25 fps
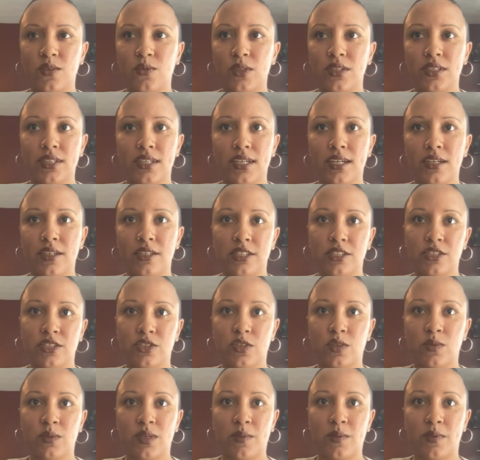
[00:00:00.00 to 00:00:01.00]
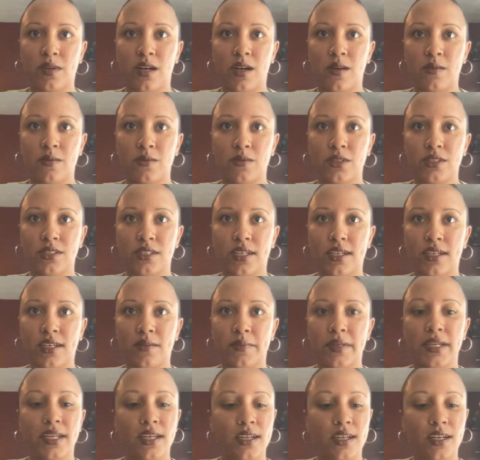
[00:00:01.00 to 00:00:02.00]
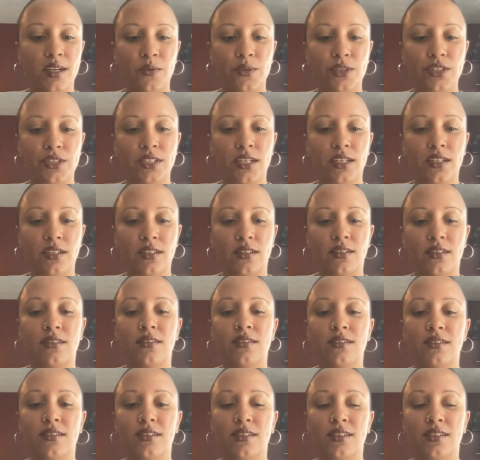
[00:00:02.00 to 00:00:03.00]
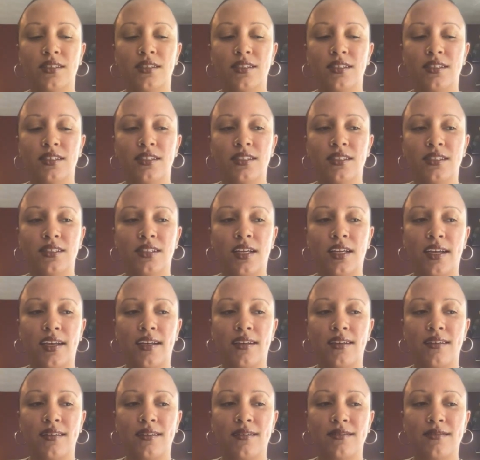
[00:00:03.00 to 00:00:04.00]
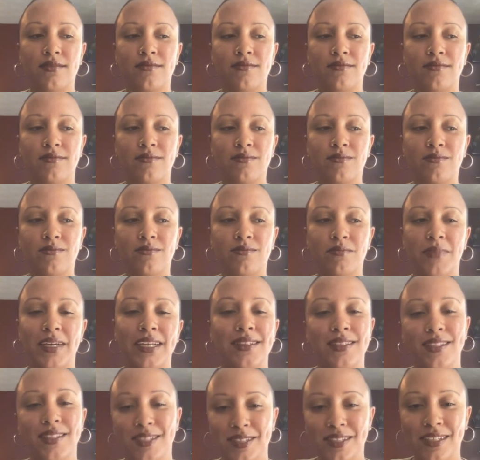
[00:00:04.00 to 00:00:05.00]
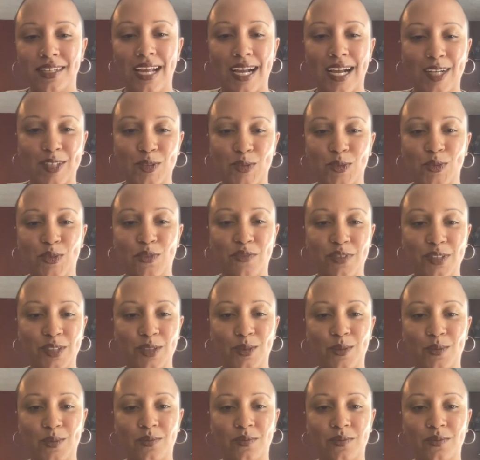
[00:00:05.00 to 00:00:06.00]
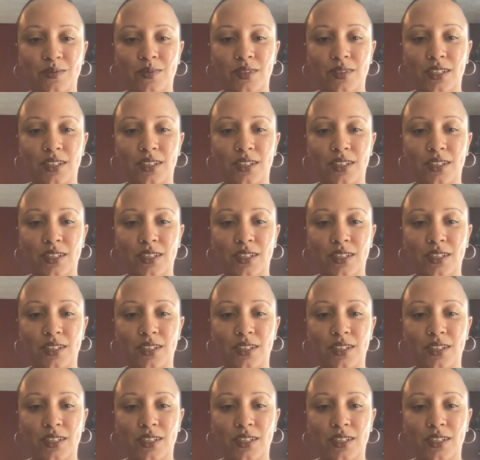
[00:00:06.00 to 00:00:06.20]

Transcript: one day I just told my mom, I was like, man, I wish I could like make this an actual film.